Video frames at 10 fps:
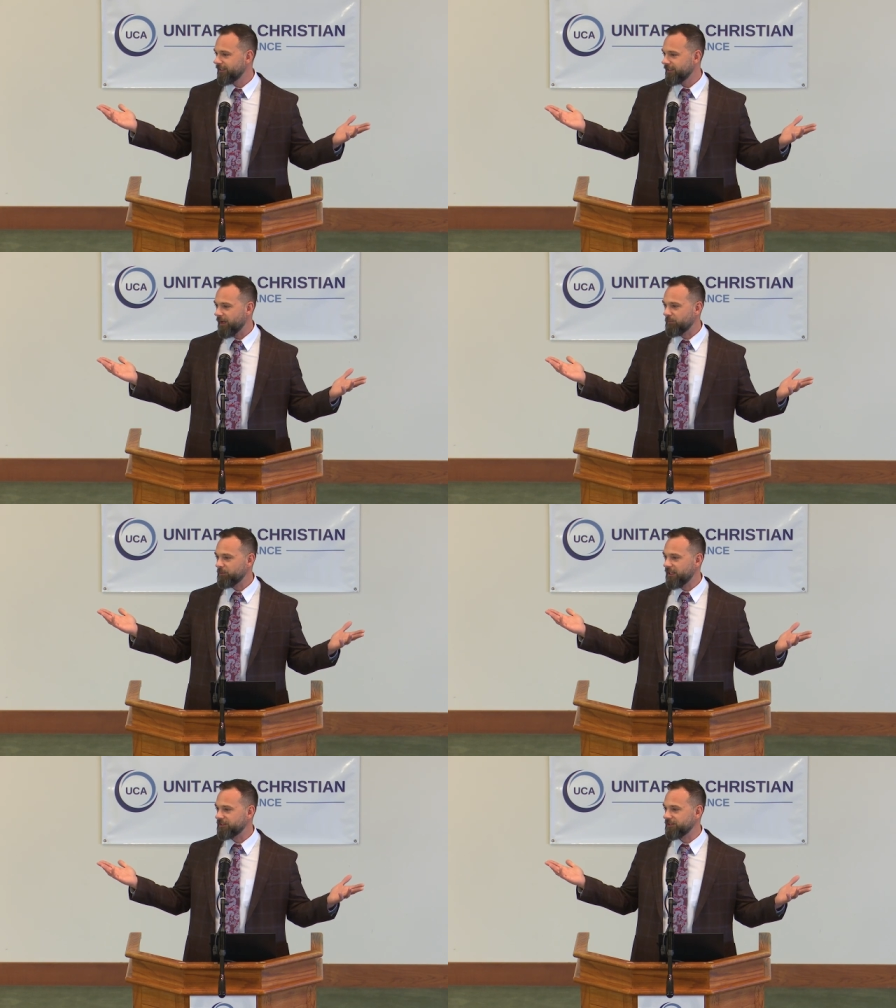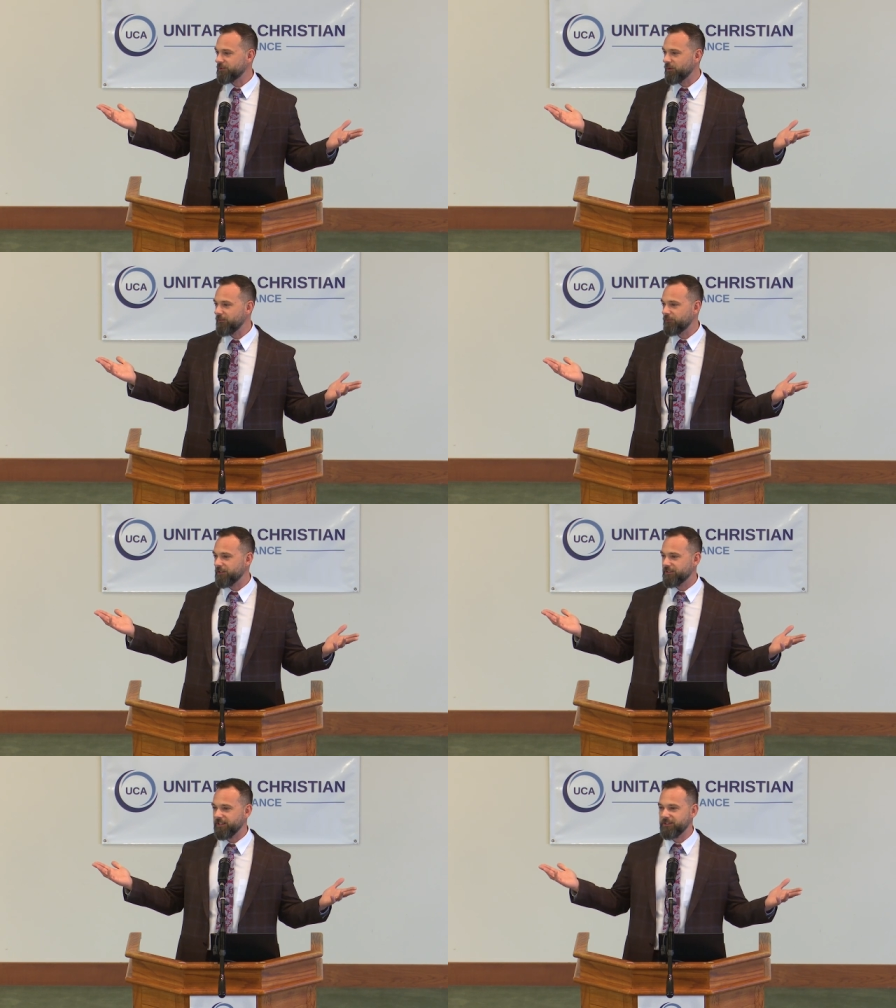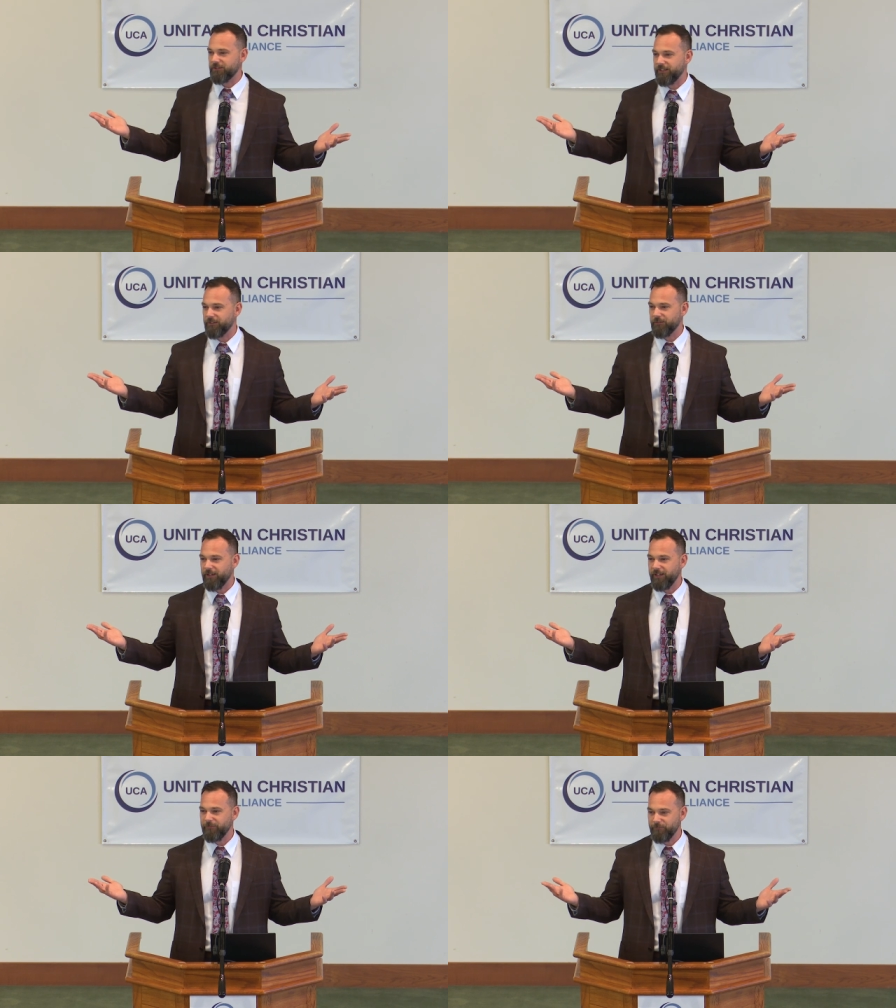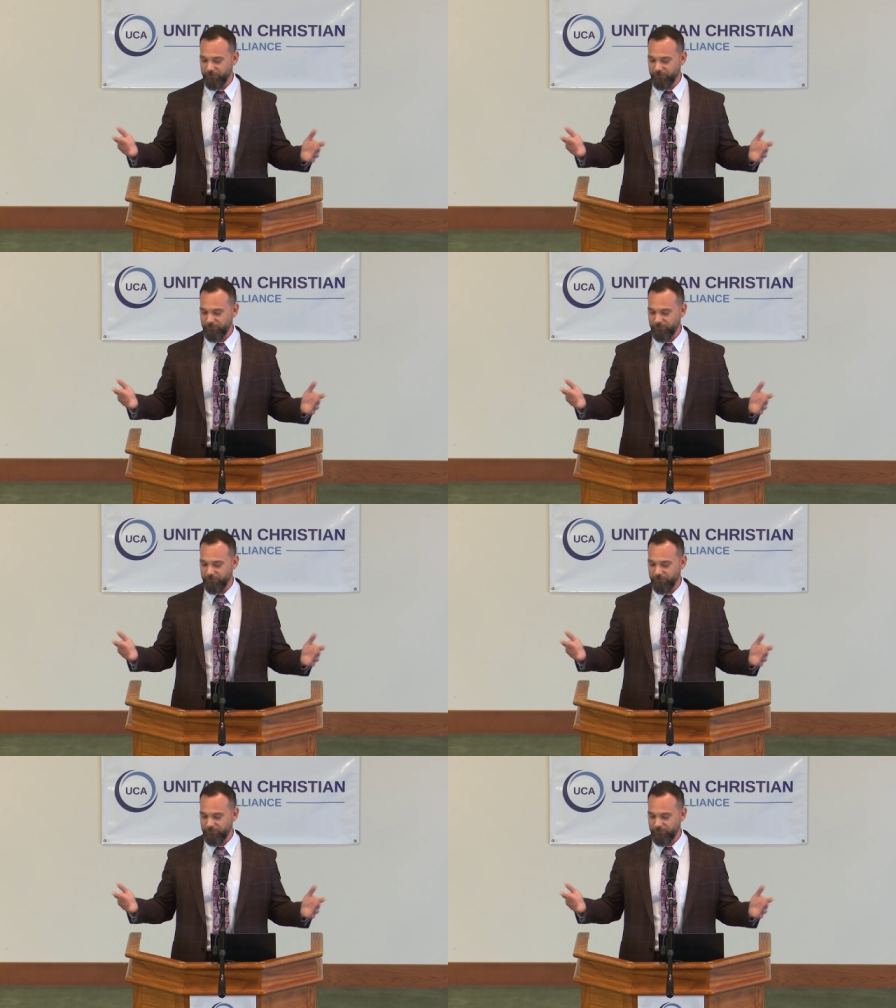God bless the 21st century, right?